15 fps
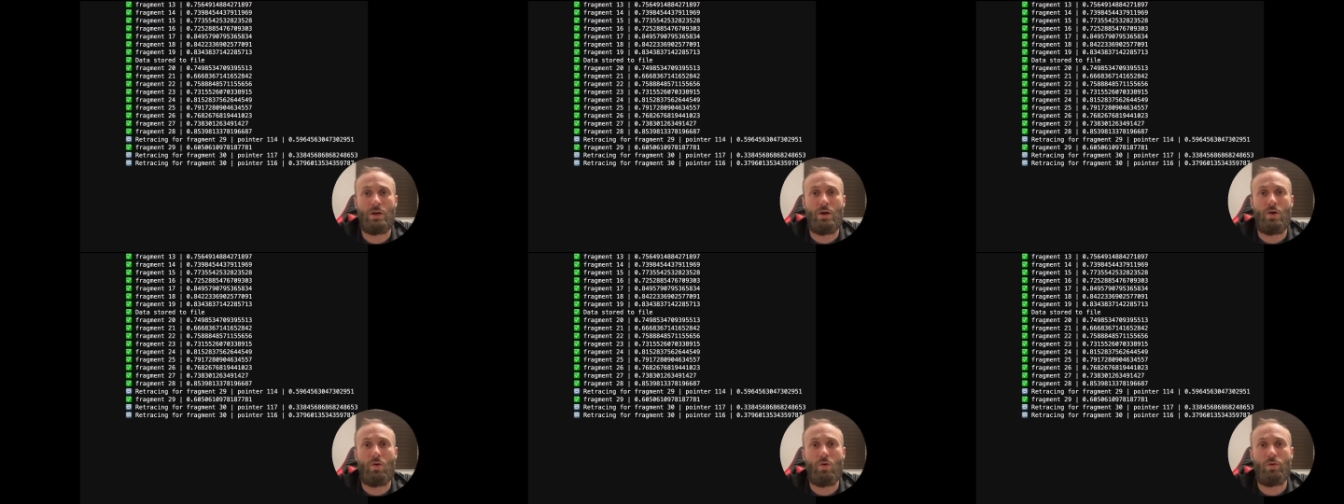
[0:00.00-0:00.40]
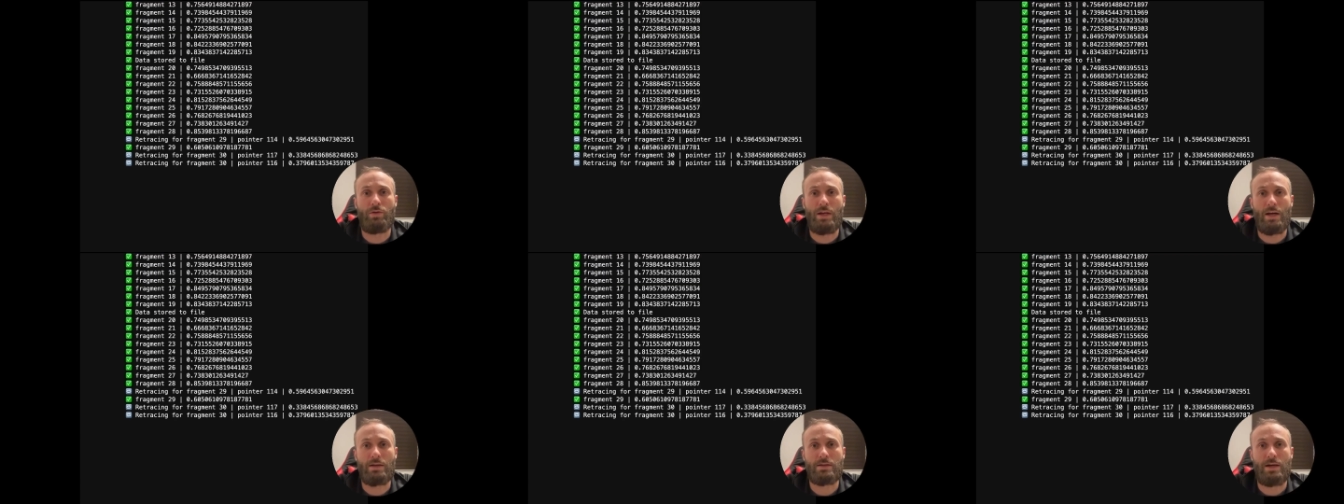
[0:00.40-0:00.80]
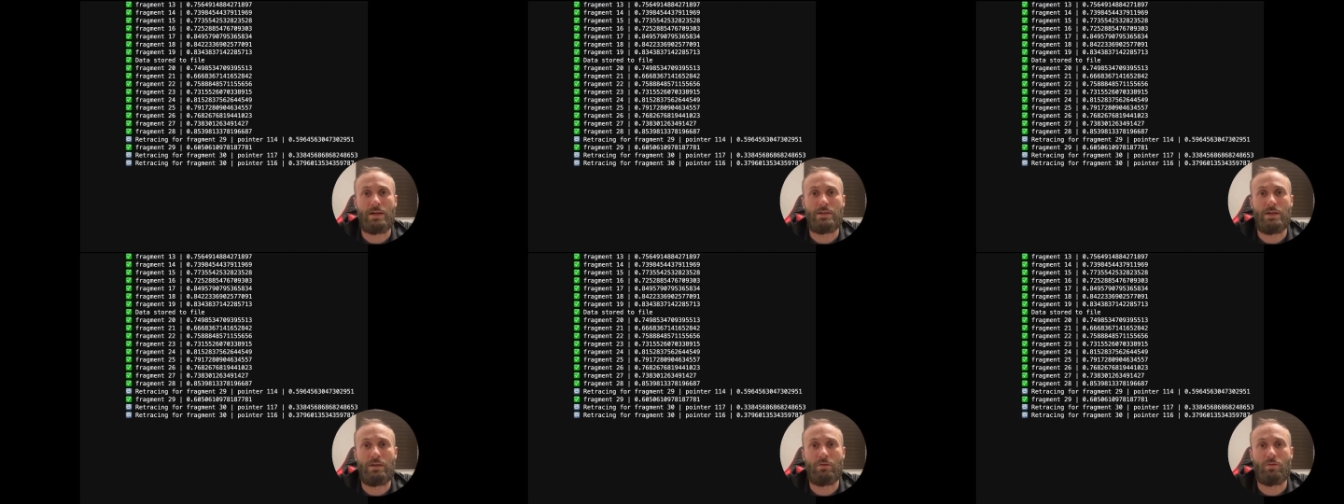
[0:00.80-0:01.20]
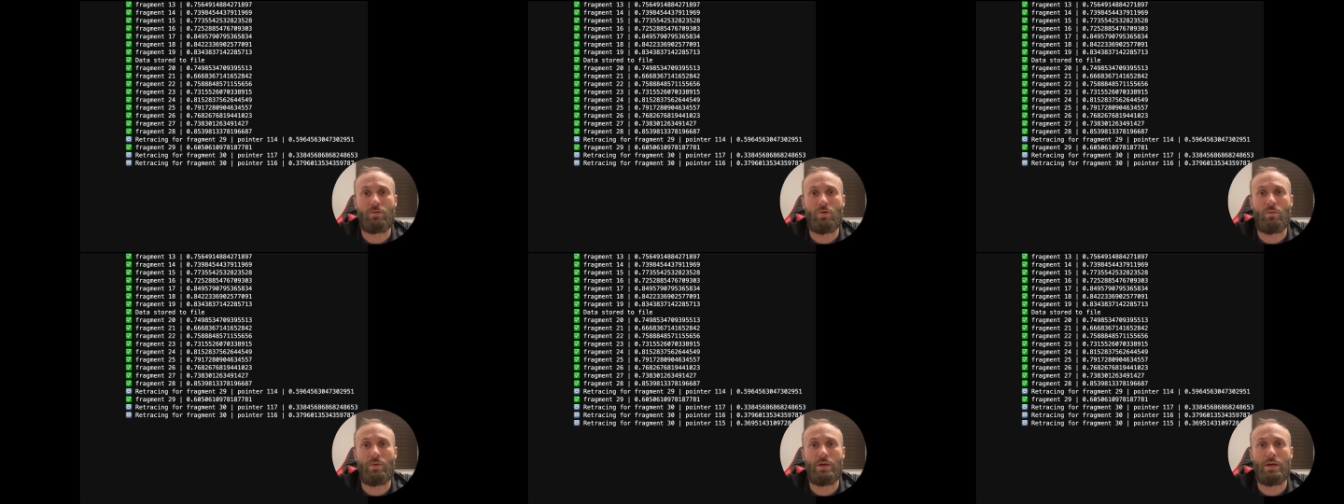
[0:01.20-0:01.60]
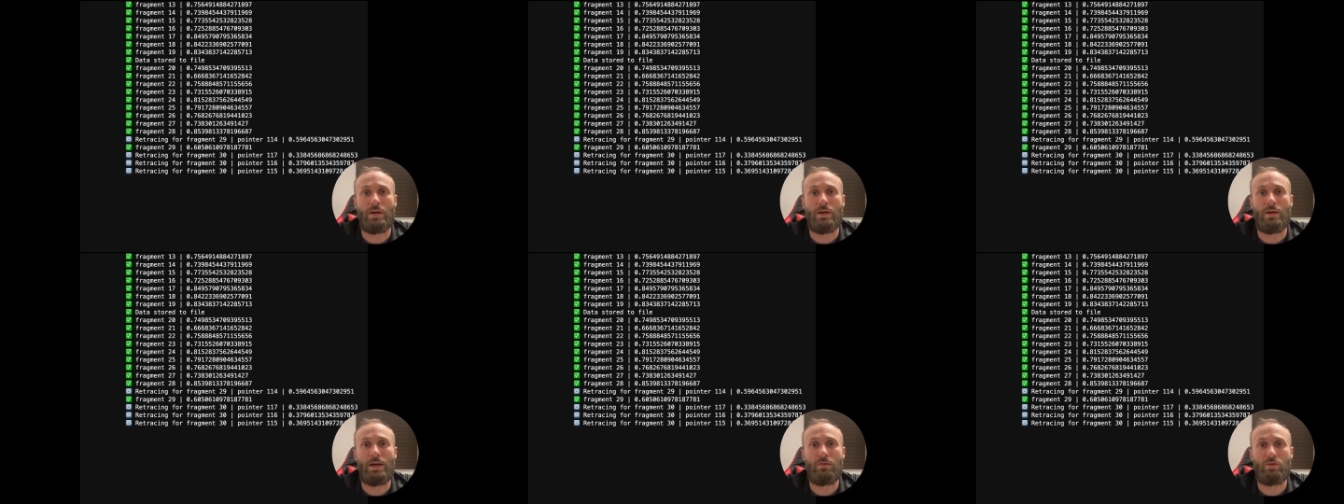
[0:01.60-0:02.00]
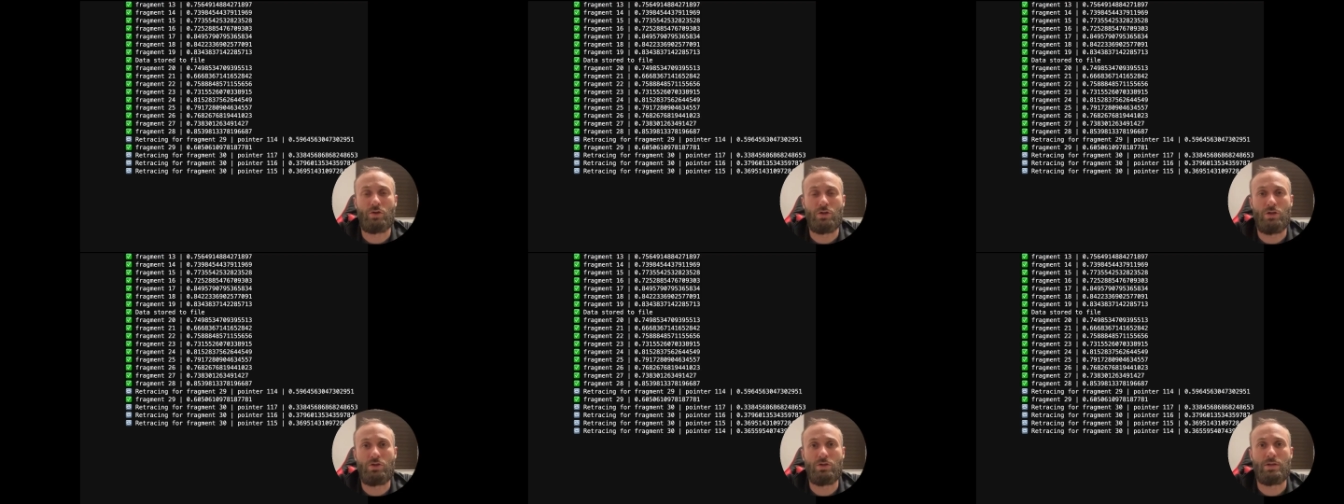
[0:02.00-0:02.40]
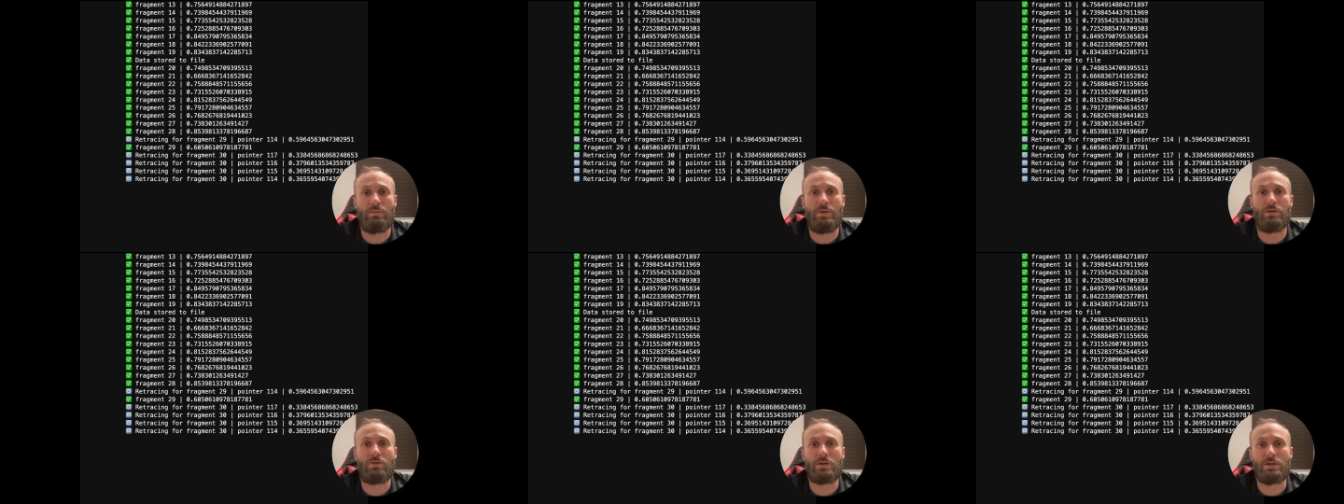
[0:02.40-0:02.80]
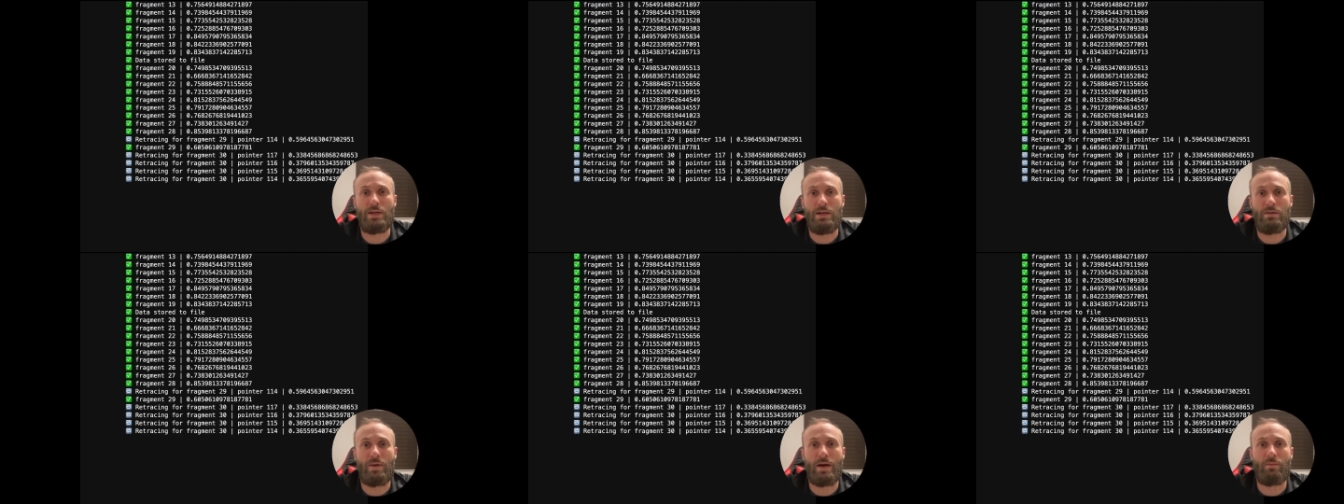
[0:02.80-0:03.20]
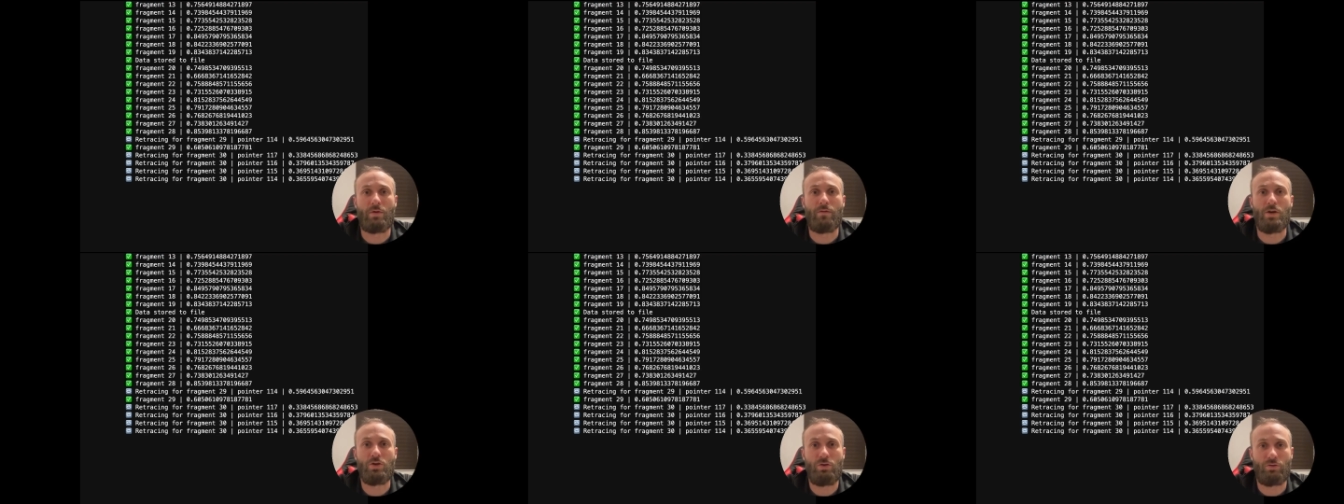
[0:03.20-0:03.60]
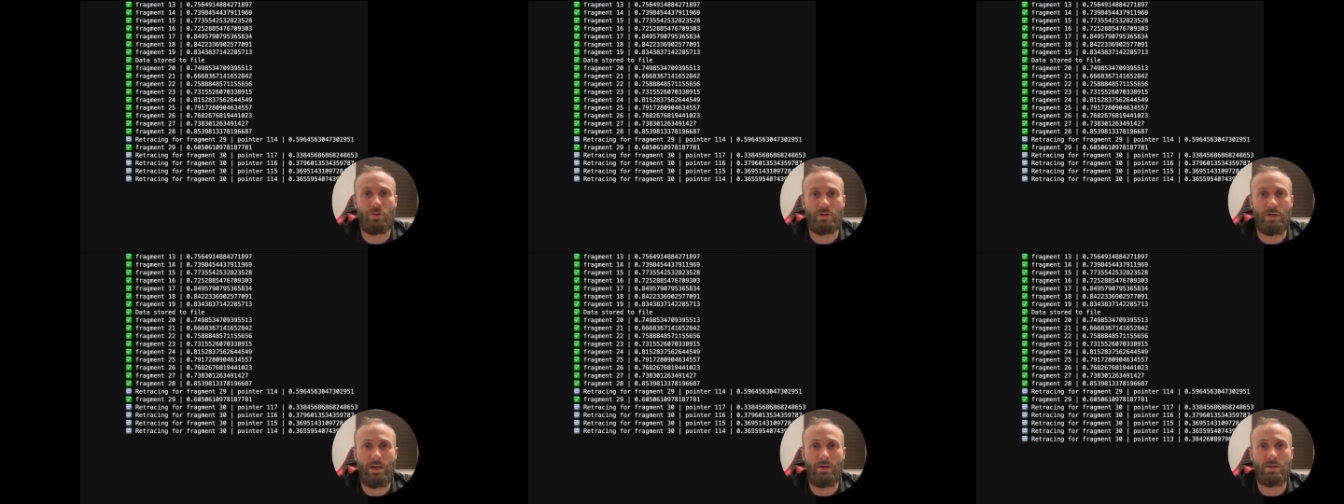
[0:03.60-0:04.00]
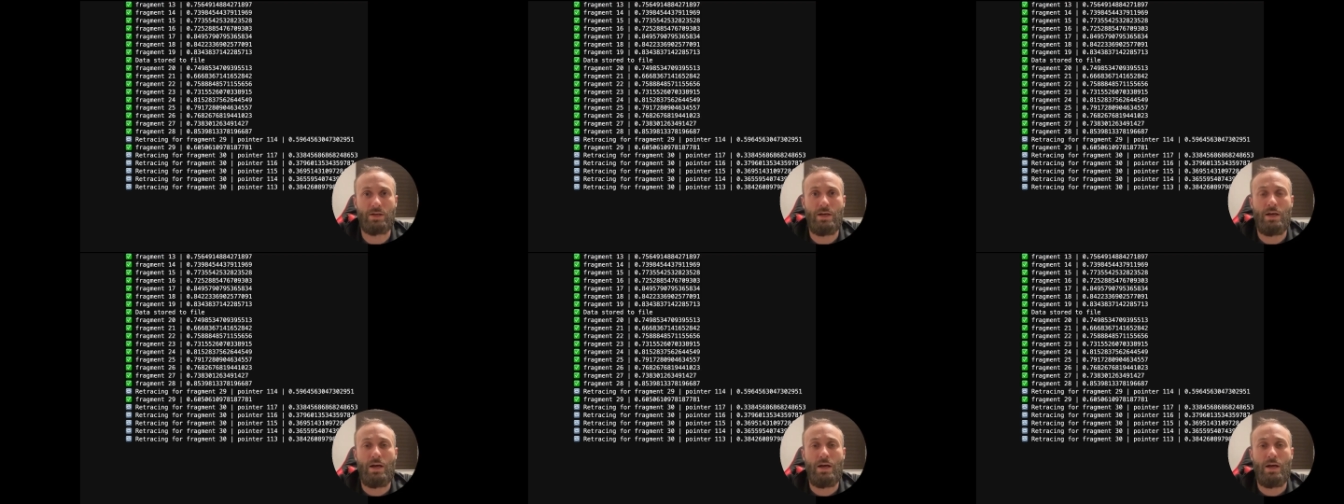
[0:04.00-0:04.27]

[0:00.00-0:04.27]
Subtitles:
All texts are taken from the language editions that have been translated by professional translators,